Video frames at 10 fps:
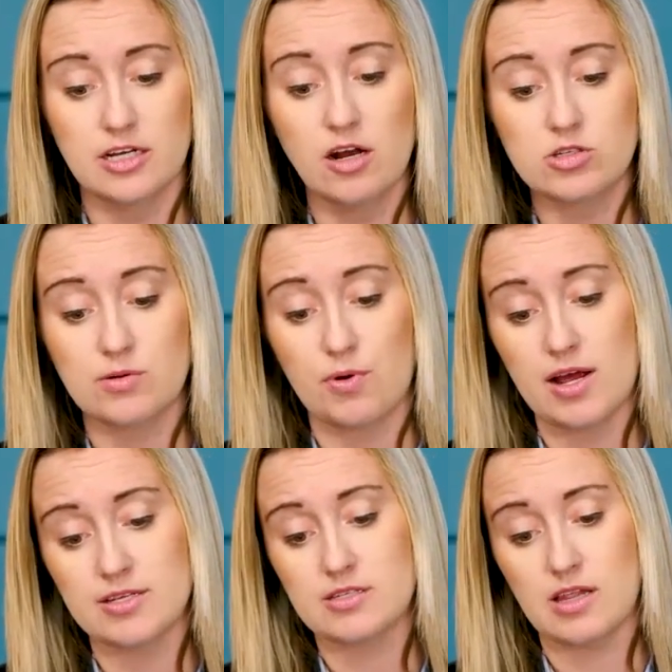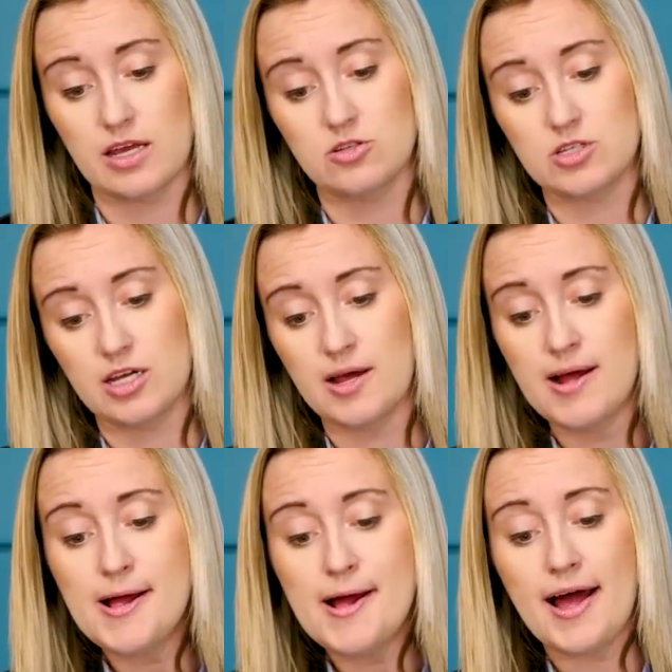No surprise that you see
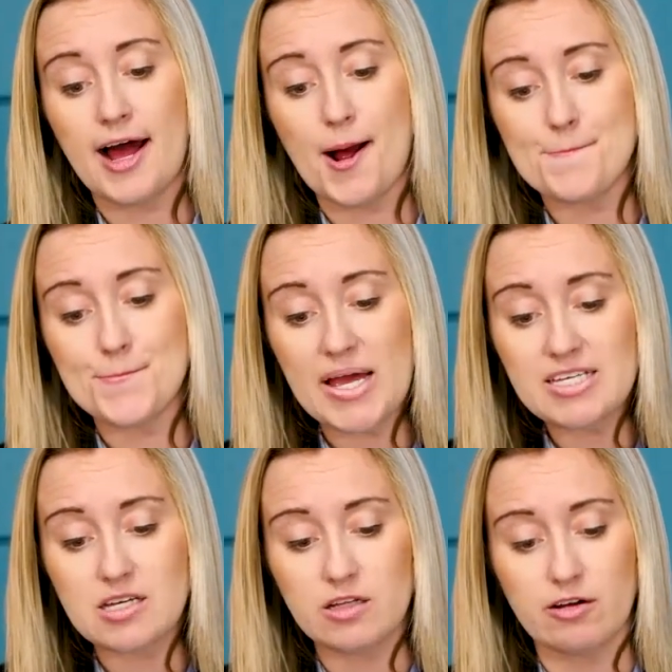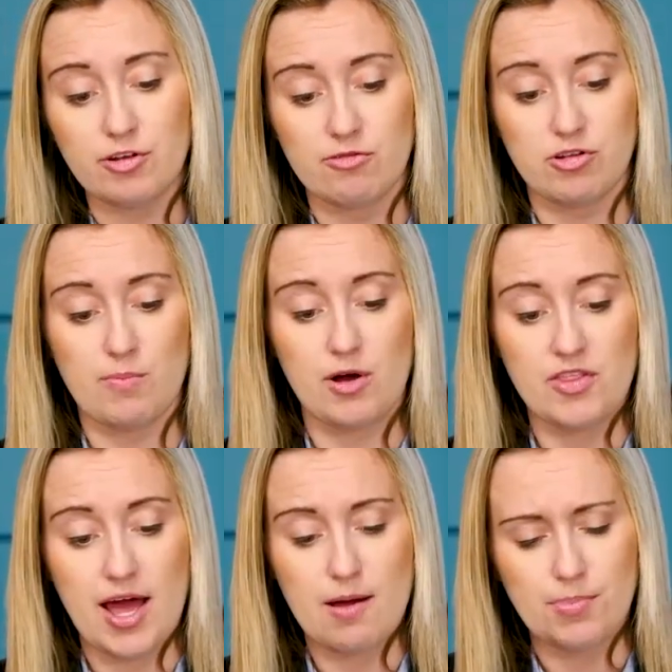basically a flip-flop on
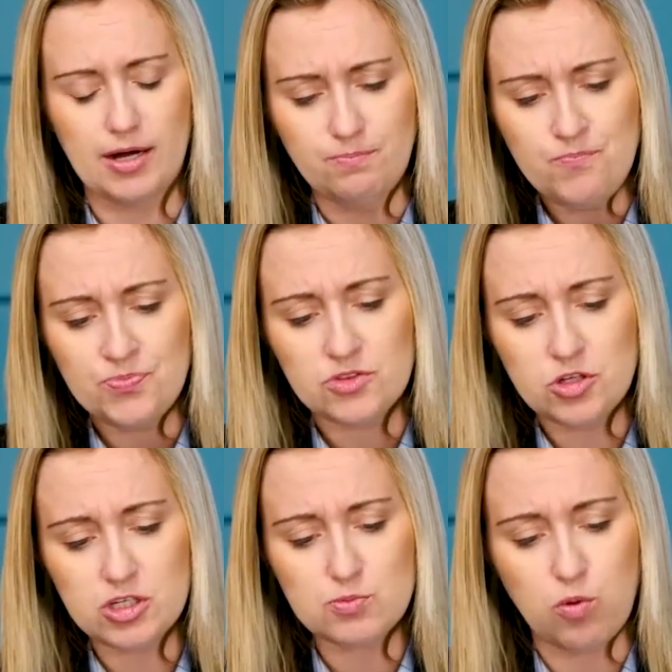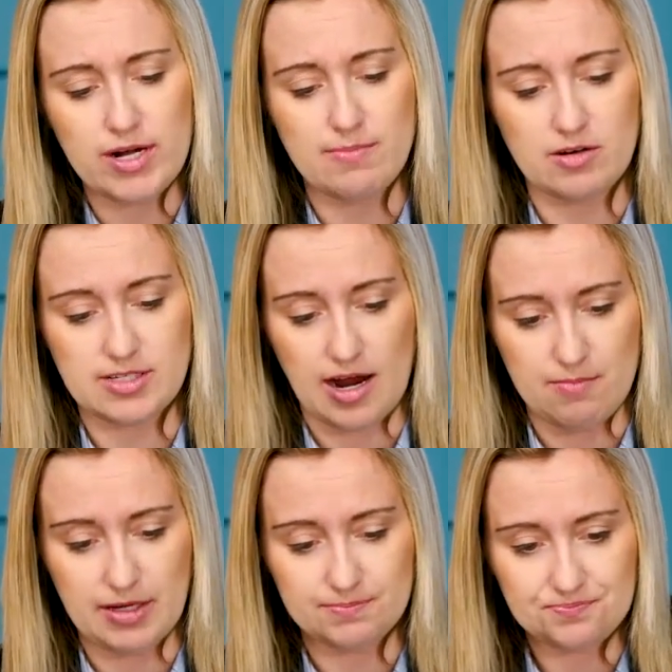that. But to this point about
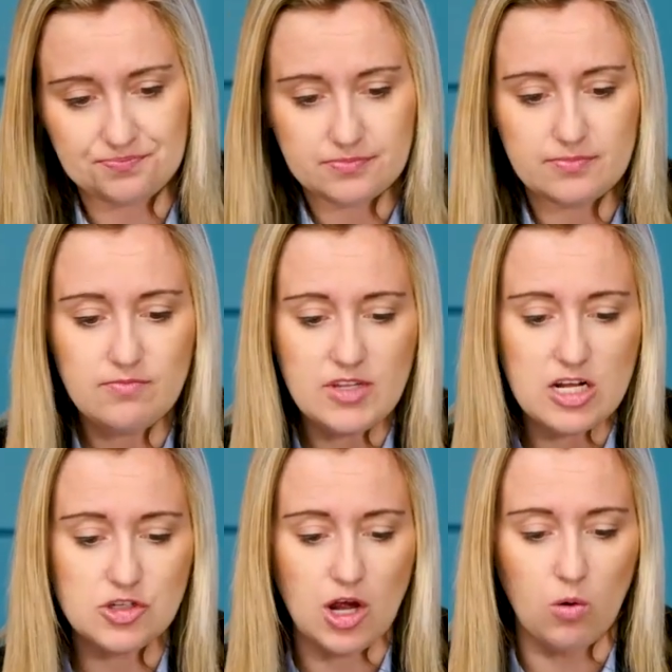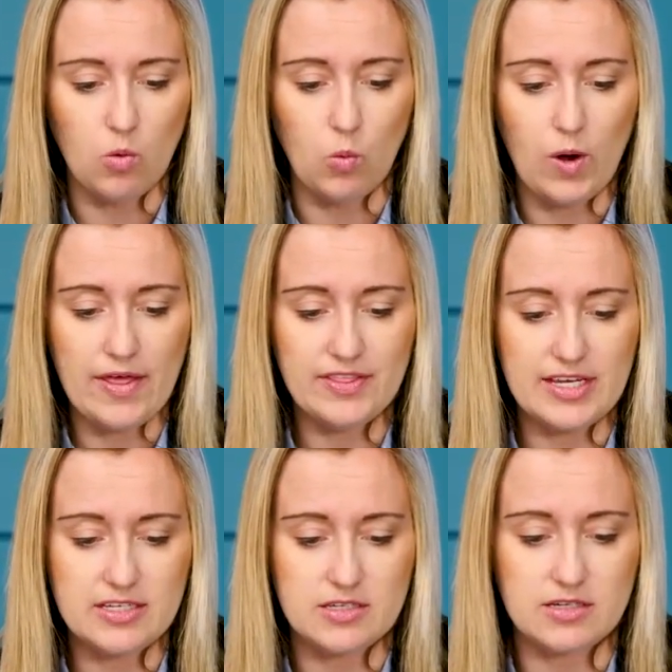timing. So when
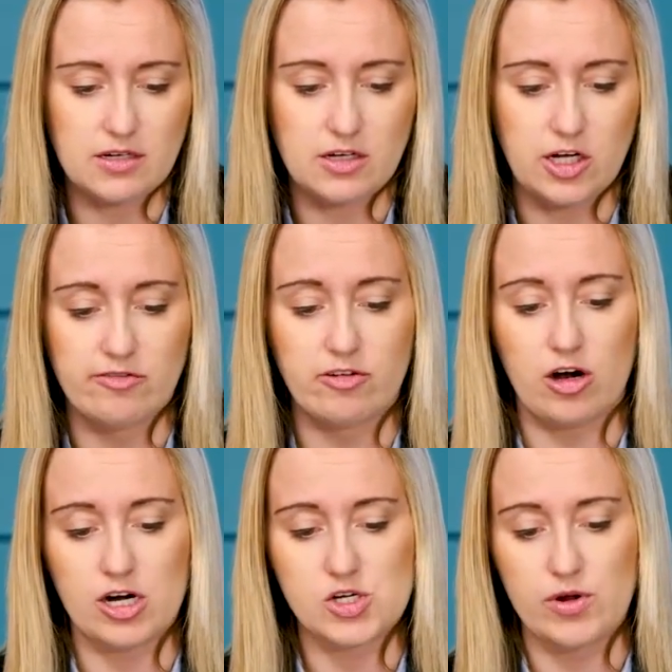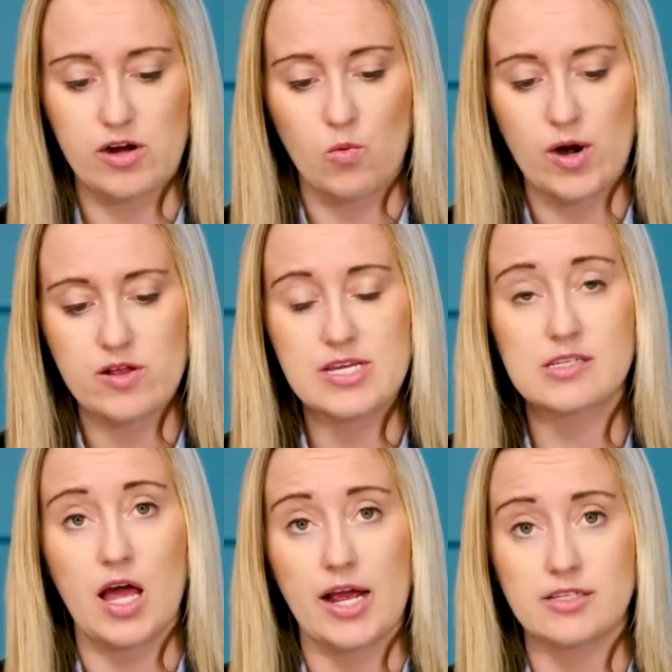these converge, where these
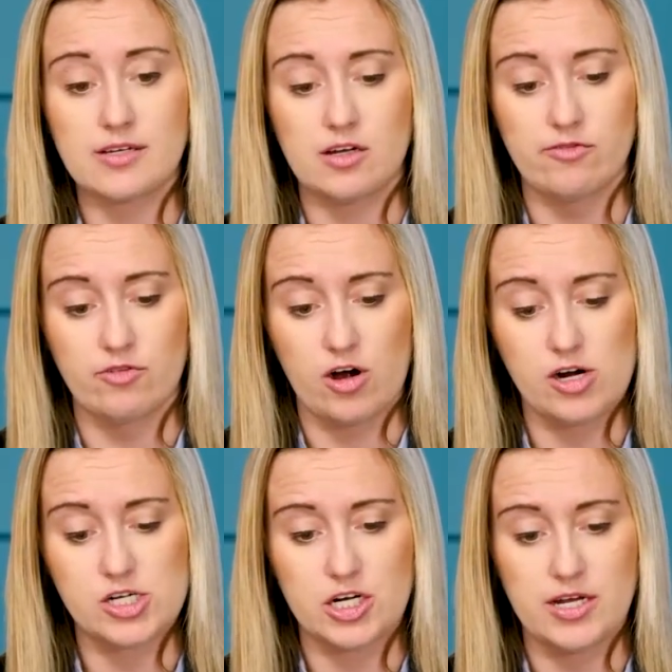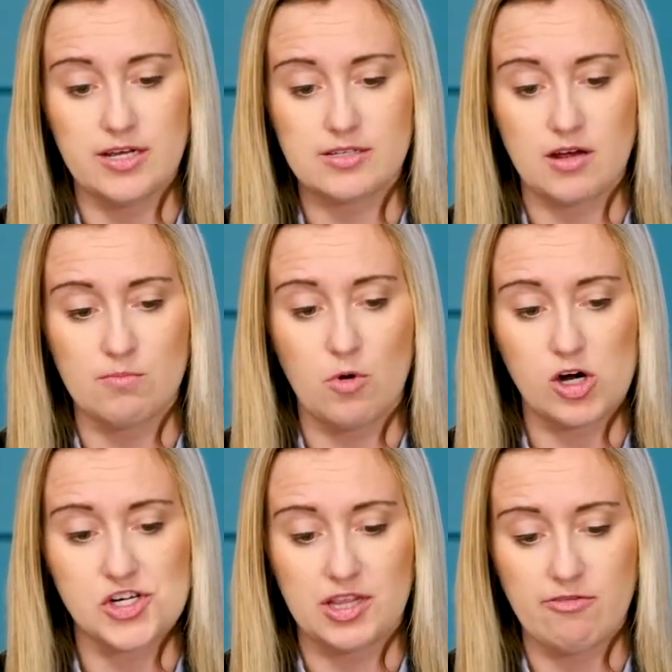lines converge is on
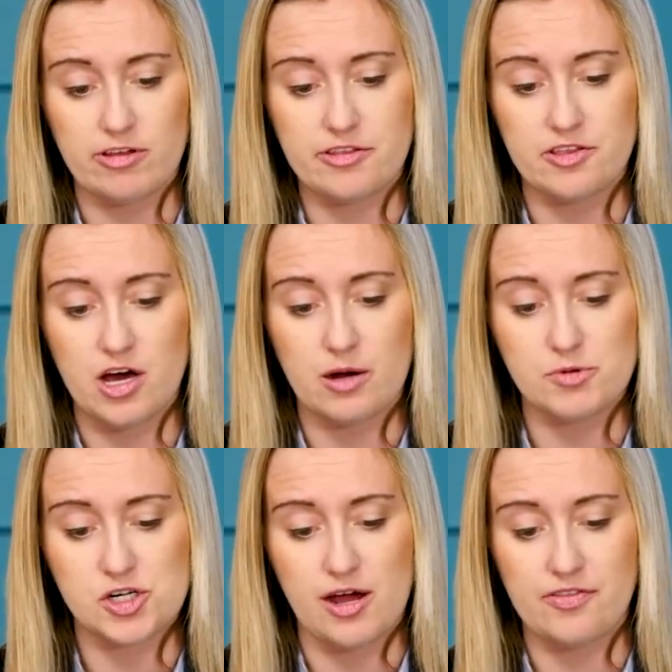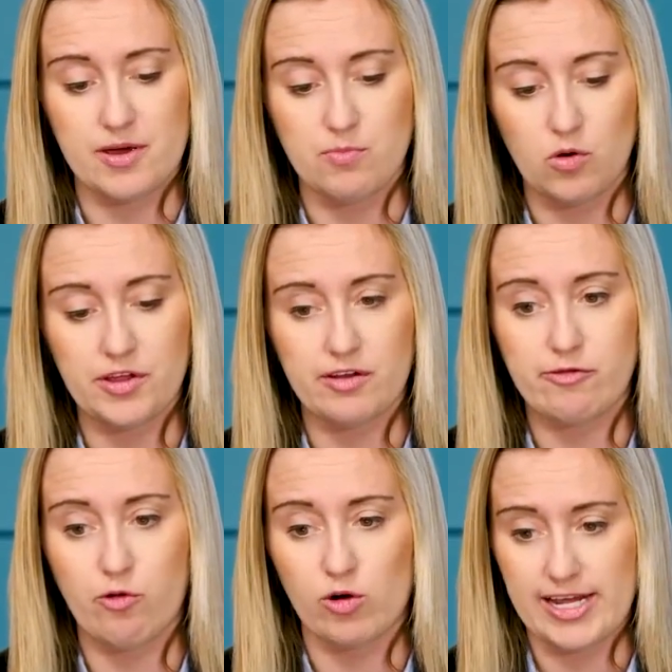March 11th in the Upshot. They both hit
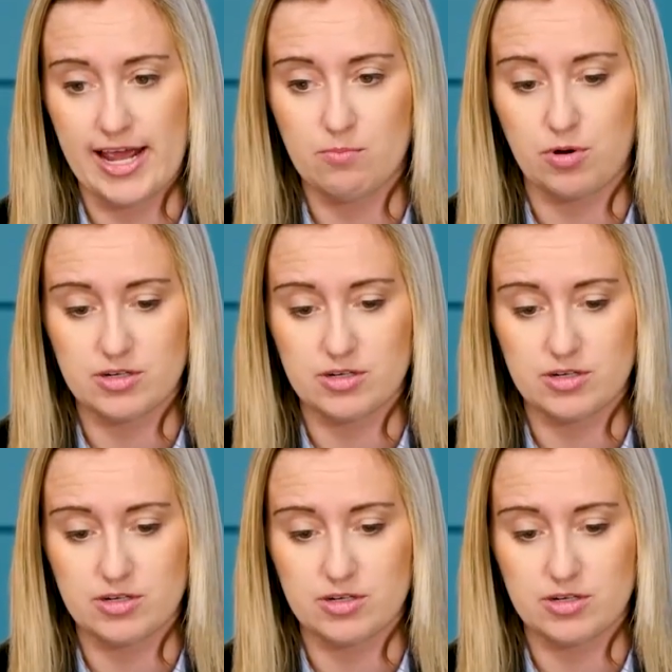48%.